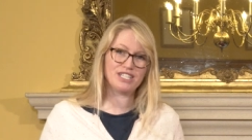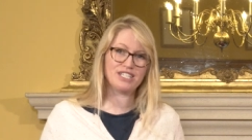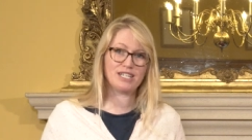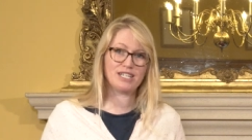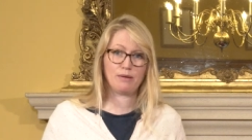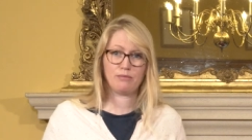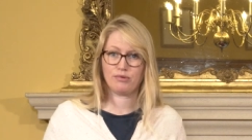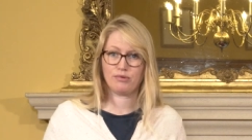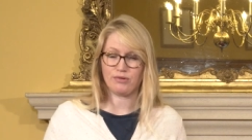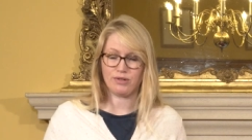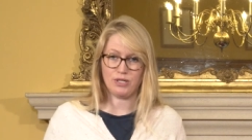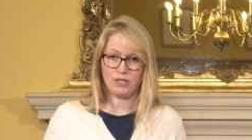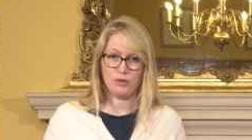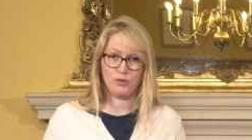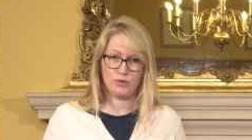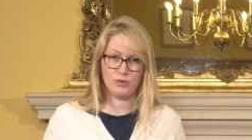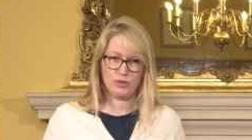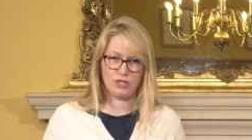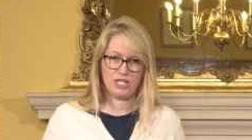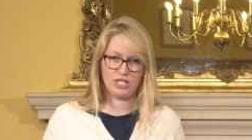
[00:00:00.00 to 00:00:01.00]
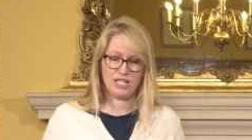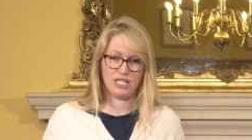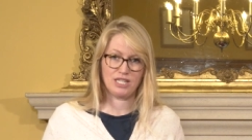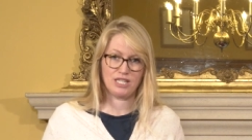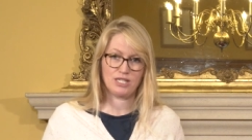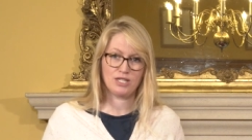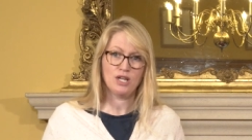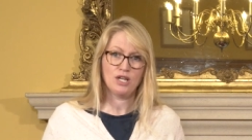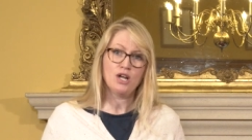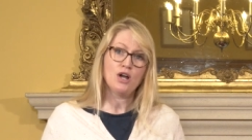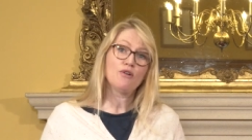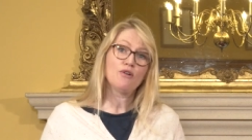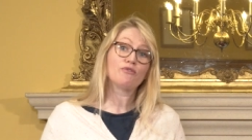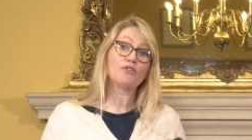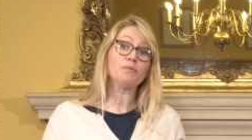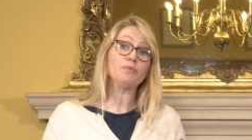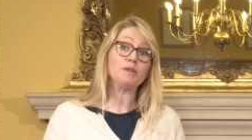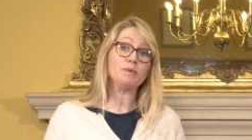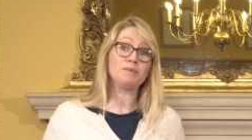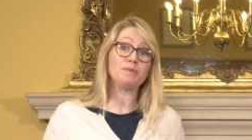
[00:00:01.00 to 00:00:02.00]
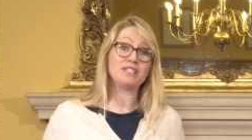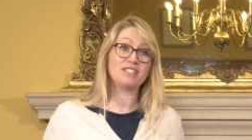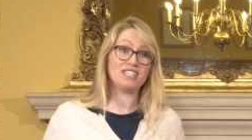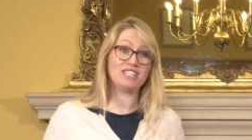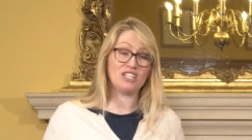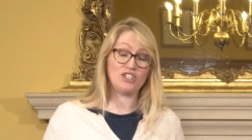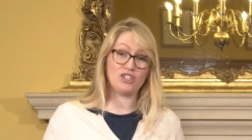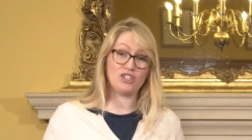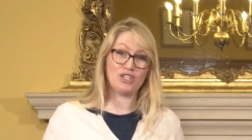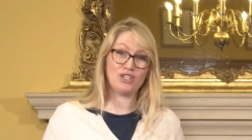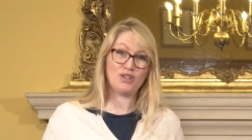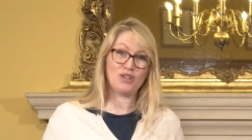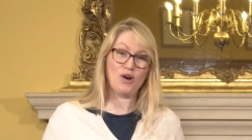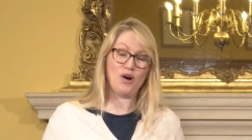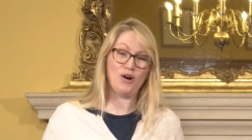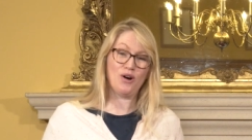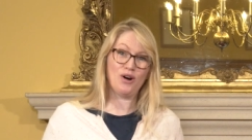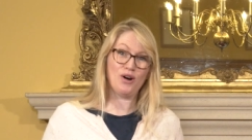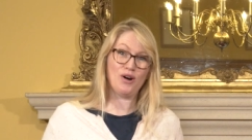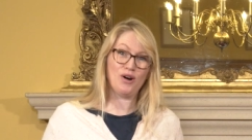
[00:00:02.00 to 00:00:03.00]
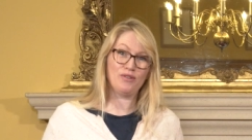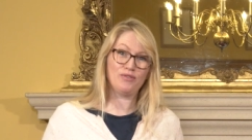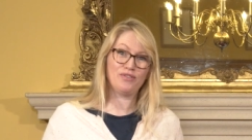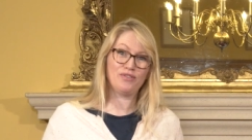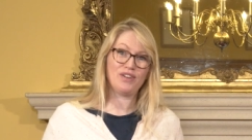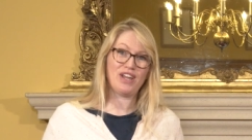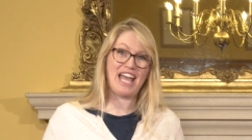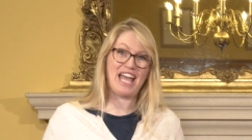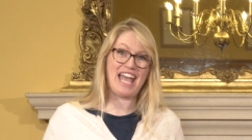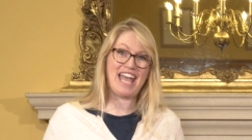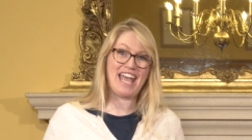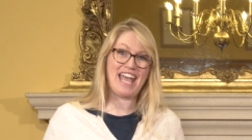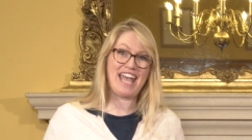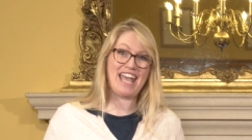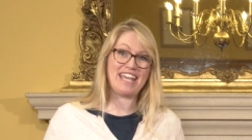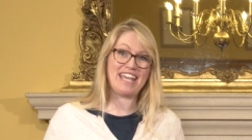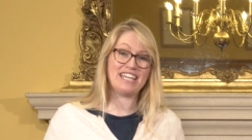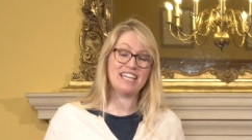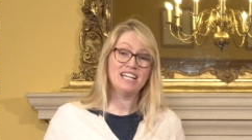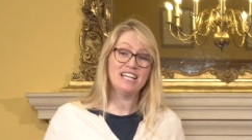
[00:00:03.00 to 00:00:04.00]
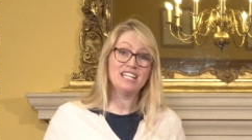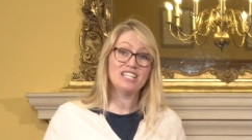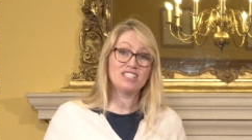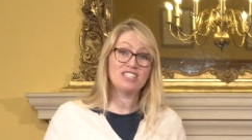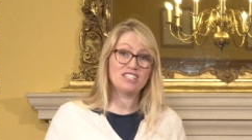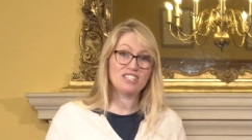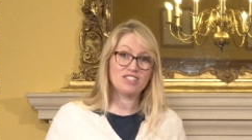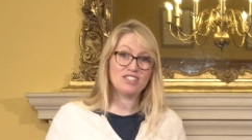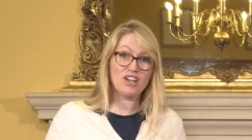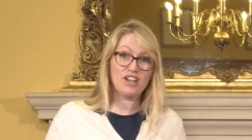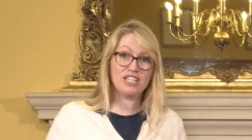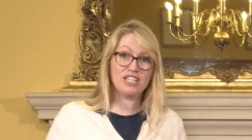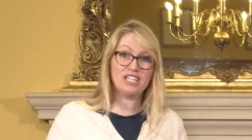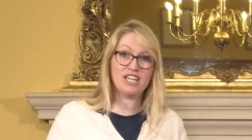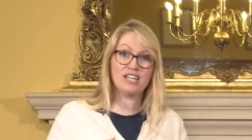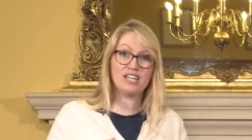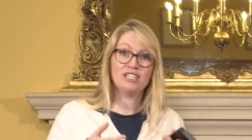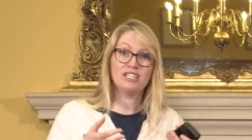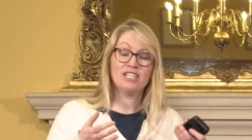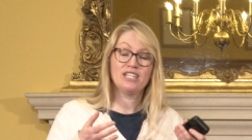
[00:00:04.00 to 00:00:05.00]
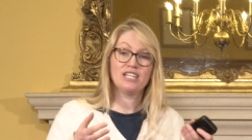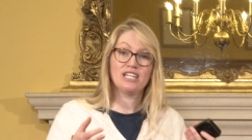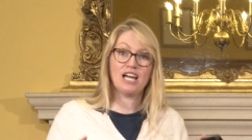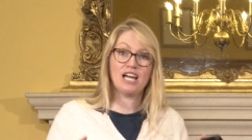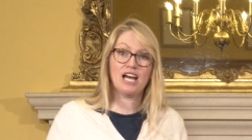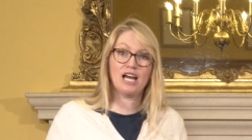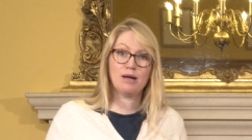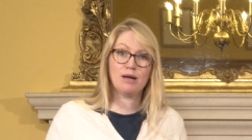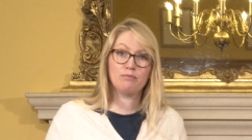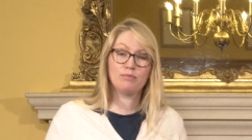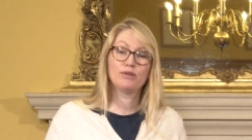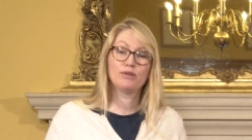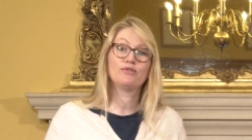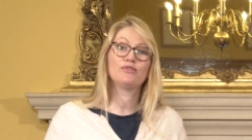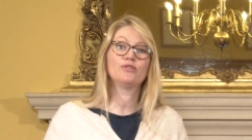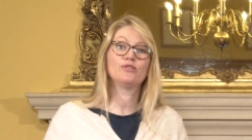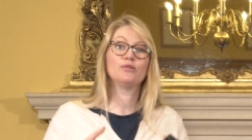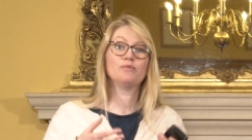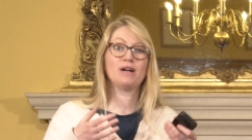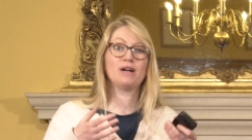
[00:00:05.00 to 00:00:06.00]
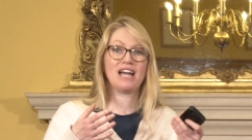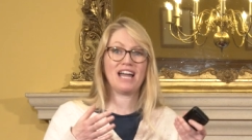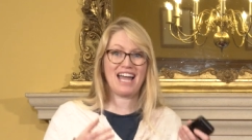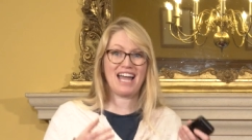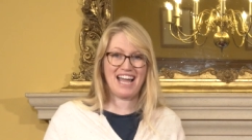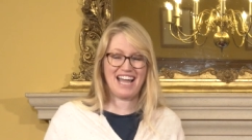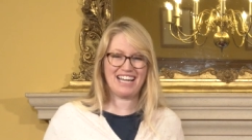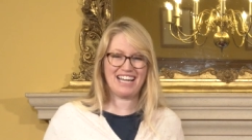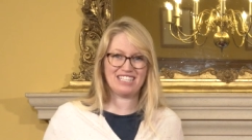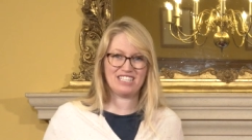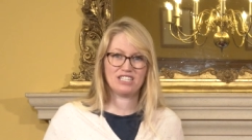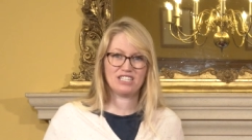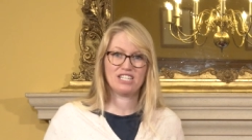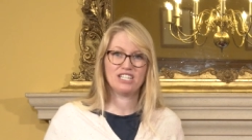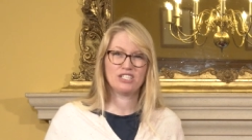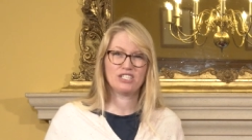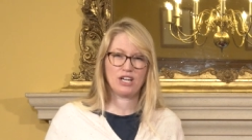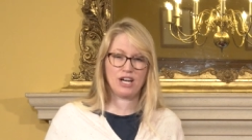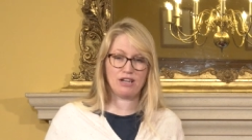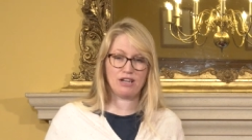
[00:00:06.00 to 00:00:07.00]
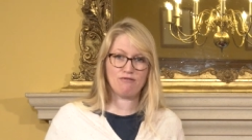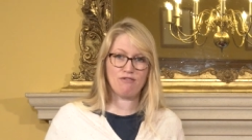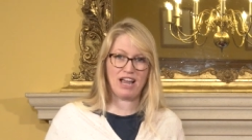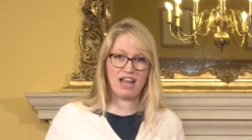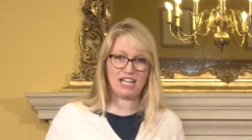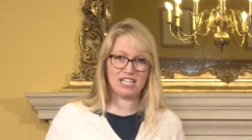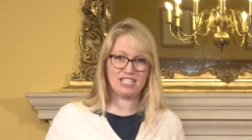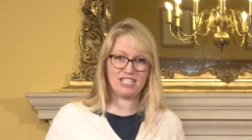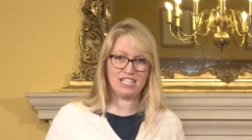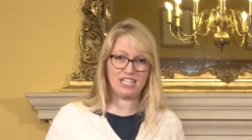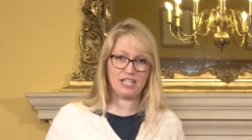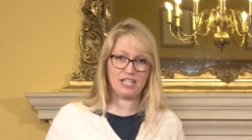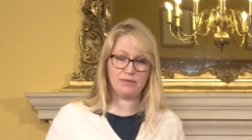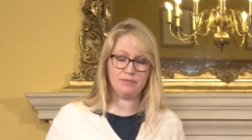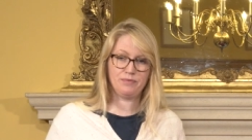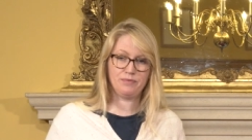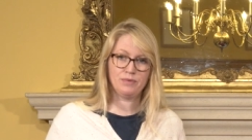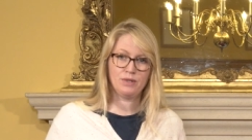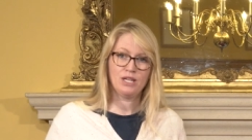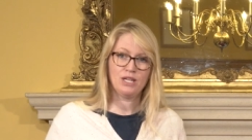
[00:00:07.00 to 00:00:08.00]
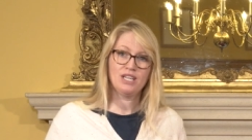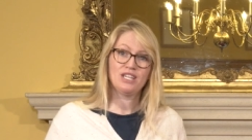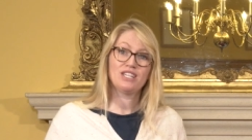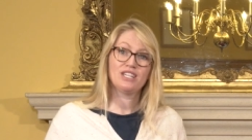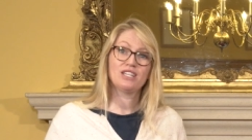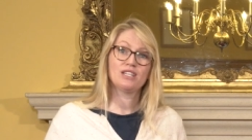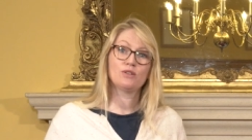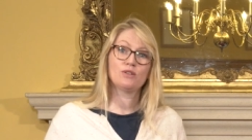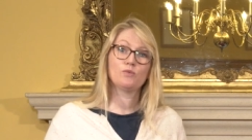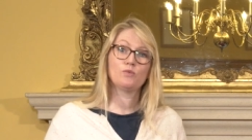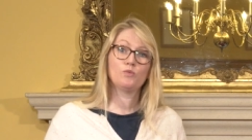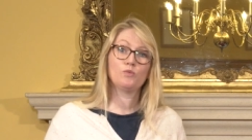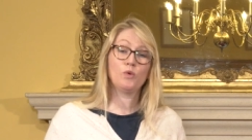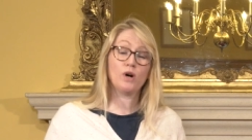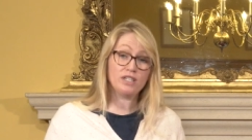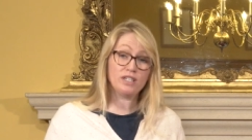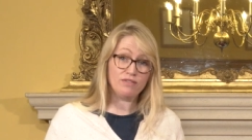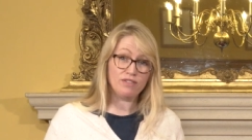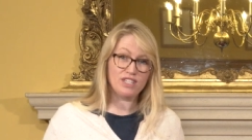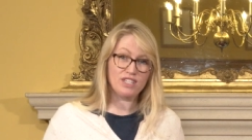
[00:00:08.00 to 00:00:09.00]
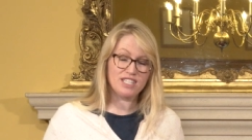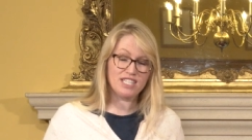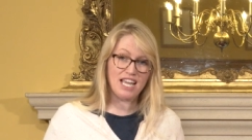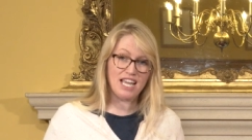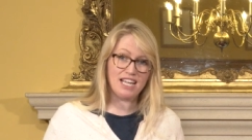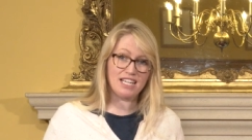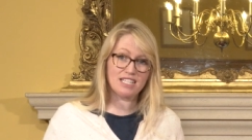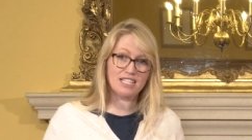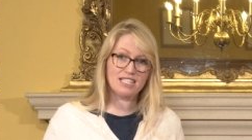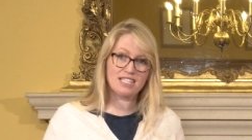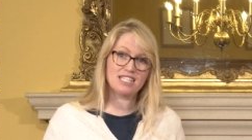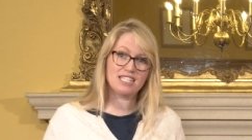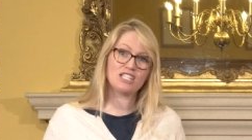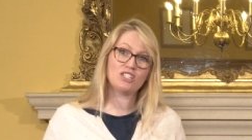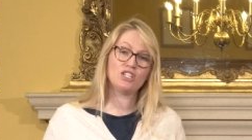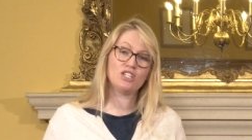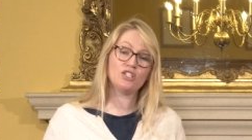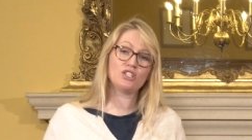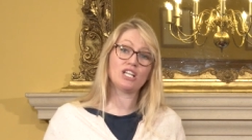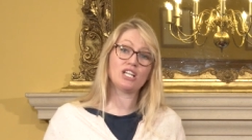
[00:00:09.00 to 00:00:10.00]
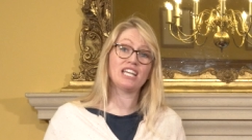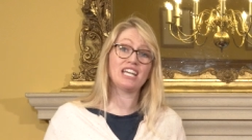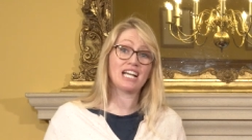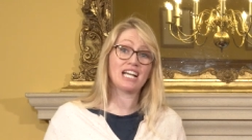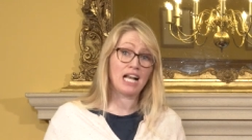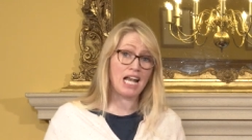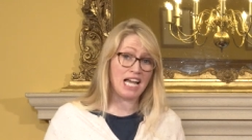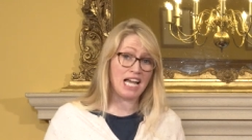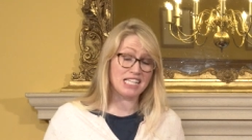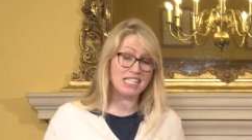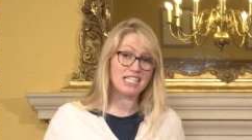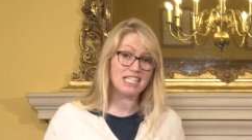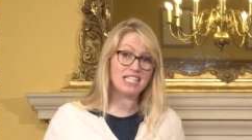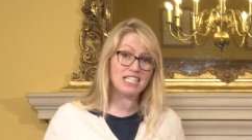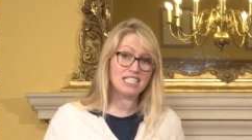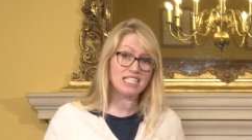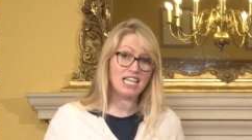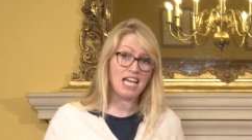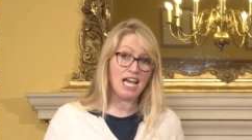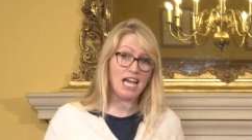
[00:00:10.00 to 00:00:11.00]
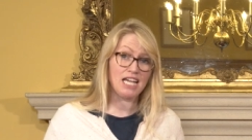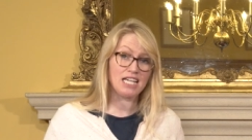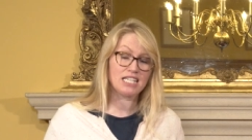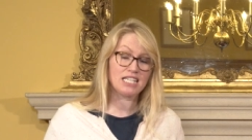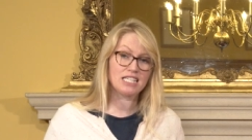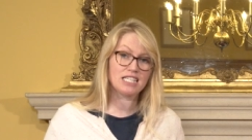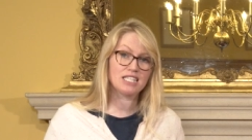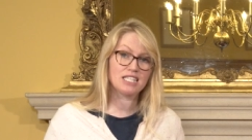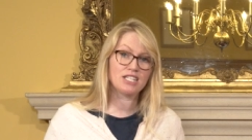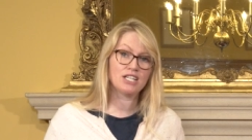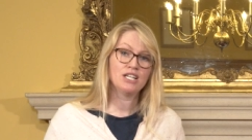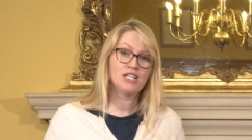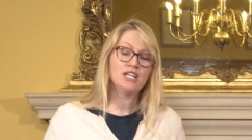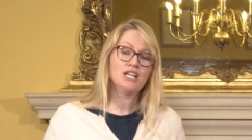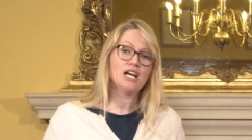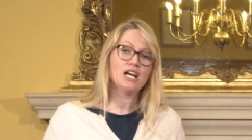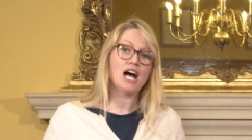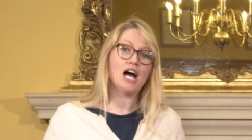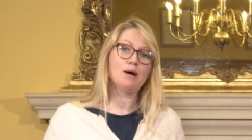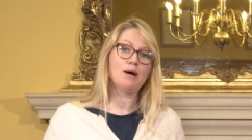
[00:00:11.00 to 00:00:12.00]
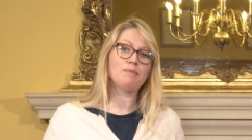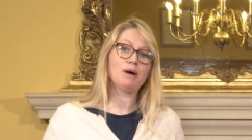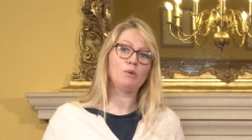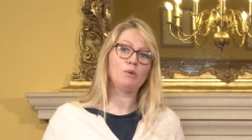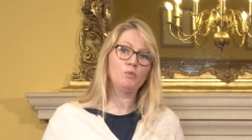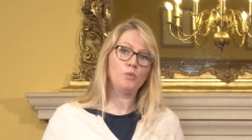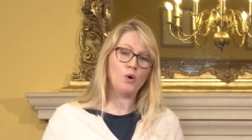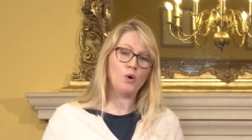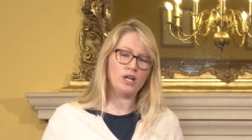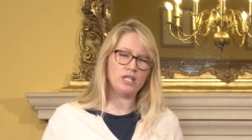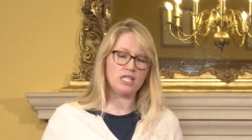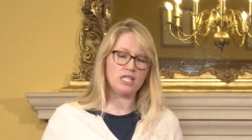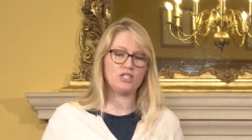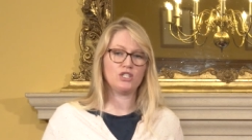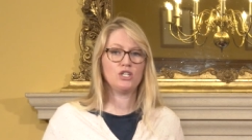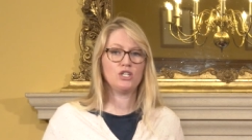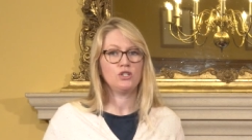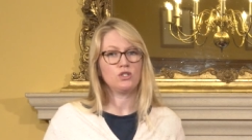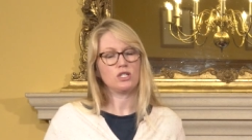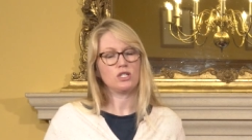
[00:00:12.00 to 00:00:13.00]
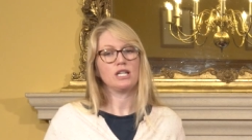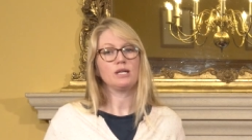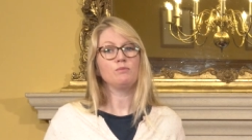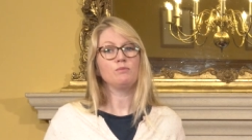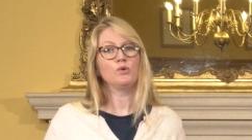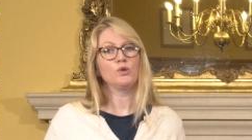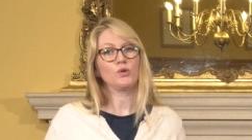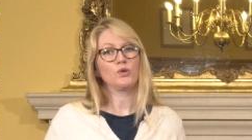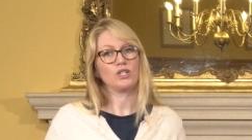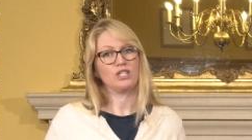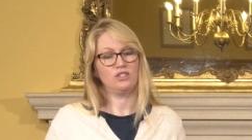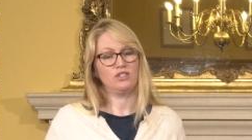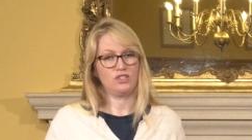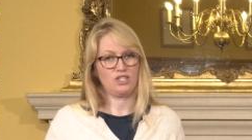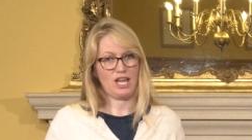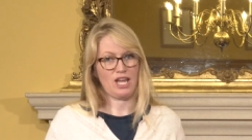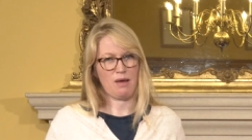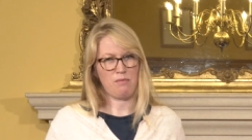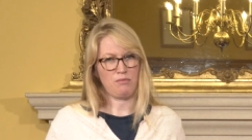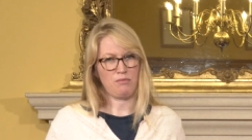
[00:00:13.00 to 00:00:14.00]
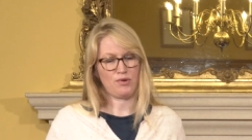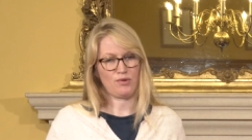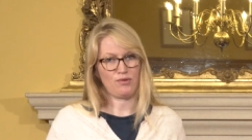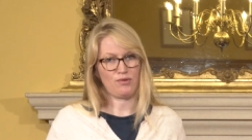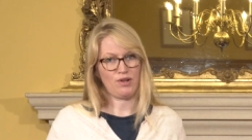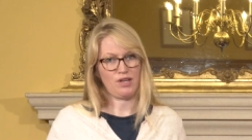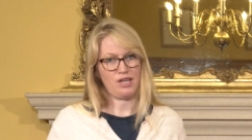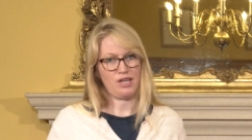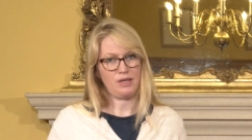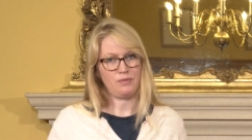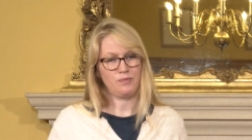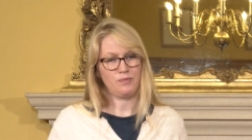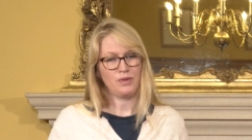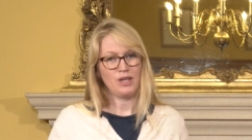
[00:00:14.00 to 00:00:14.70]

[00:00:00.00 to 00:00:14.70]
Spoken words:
contemporary audience from the position of a designer, performer and a director. One of the texts is usually a classic text, and one is usually more contemporary.